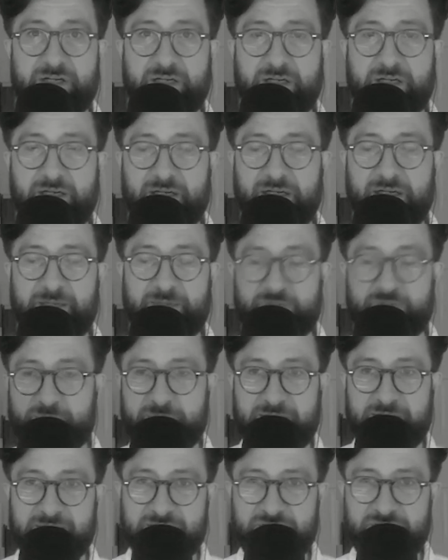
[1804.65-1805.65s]
I'm assuming
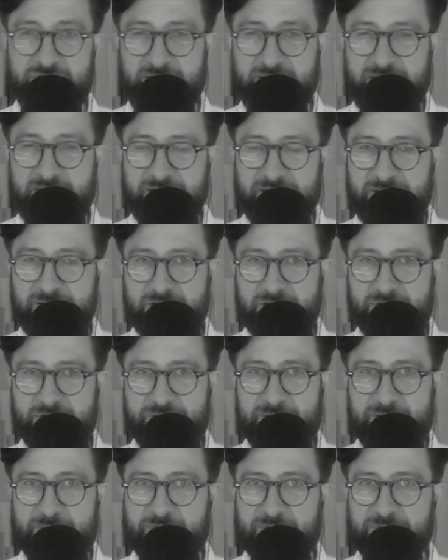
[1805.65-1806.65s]
it's she. I thought her
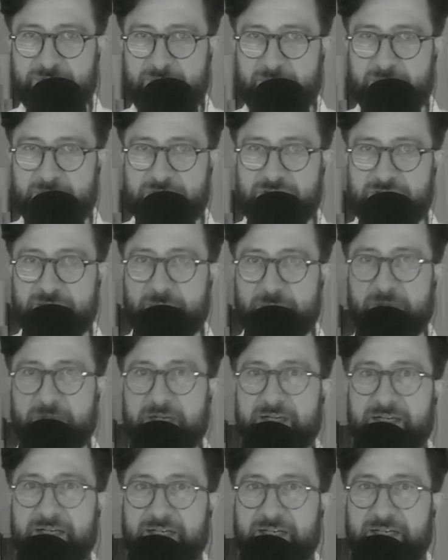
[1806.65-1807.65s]
name was maybe a she, but